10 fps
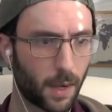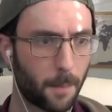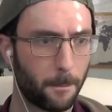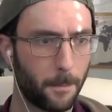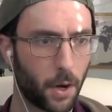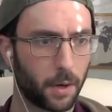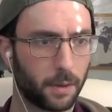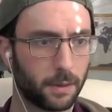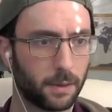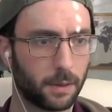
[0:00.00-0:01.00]
But
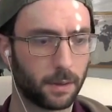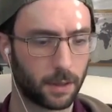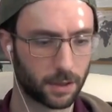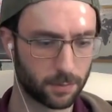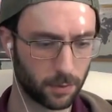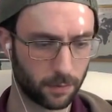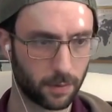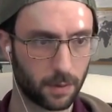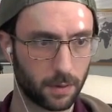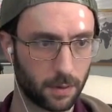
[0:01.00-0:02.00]
next move,
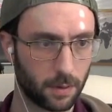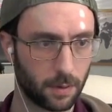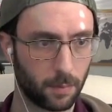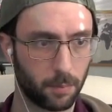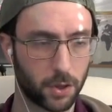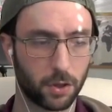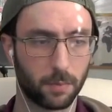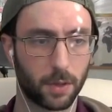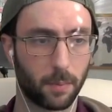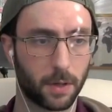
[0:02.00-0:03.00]

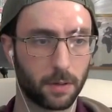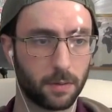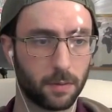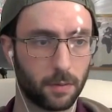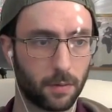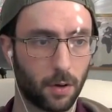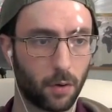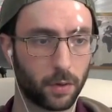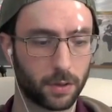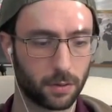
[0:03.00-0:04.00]
bishop coming.
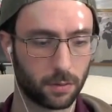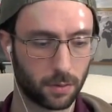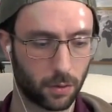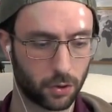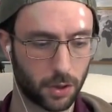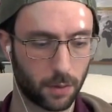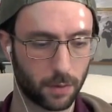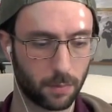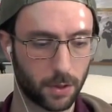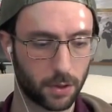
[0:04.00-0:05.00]
Always Coach Chad with
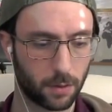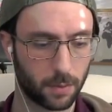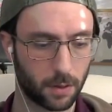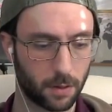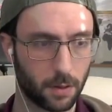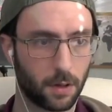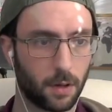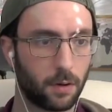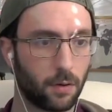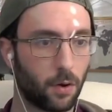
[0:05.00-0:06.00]
the bishop here.
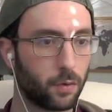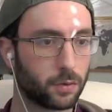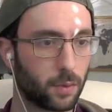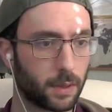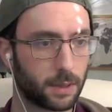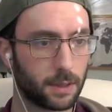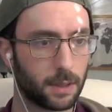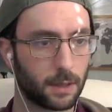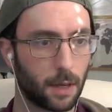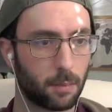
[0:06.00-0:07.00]
Always want to
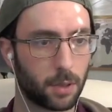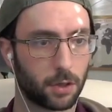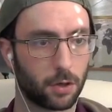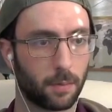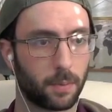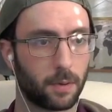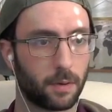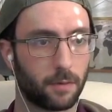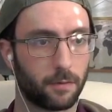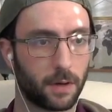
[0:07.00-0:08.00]
get that bishop
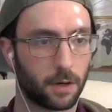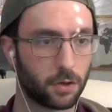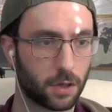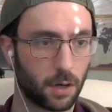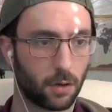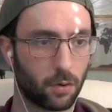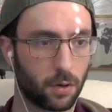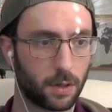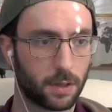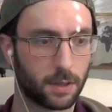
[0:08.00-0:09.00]
fianchetto
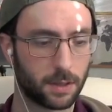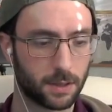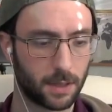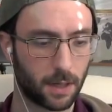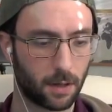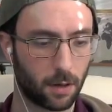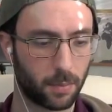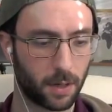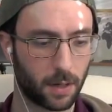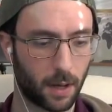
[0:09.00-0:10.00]
set up
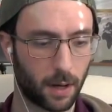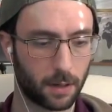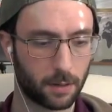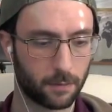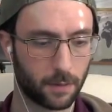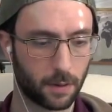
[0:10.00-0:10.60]
and active